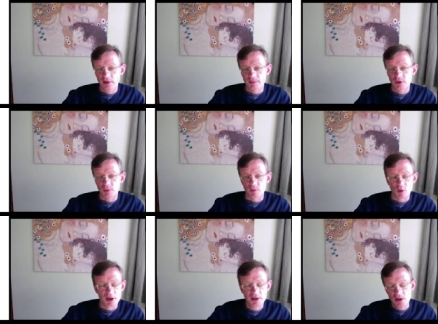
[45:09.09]
theorem two point
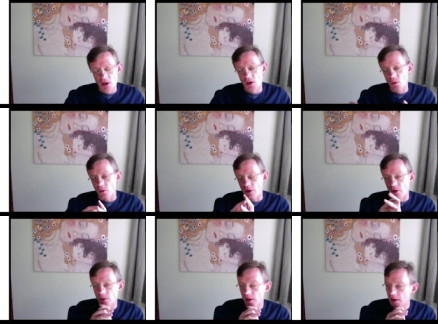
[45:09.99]
one,
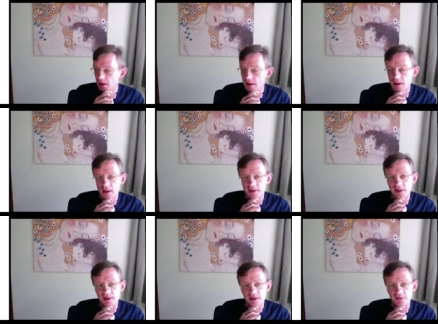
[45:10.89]
although uh, I
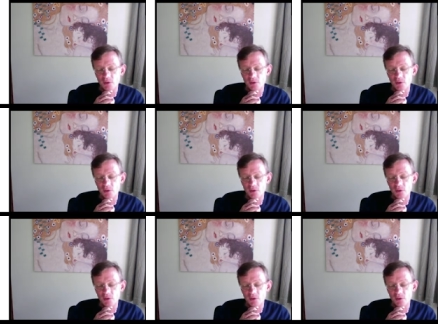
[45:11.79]
didn't give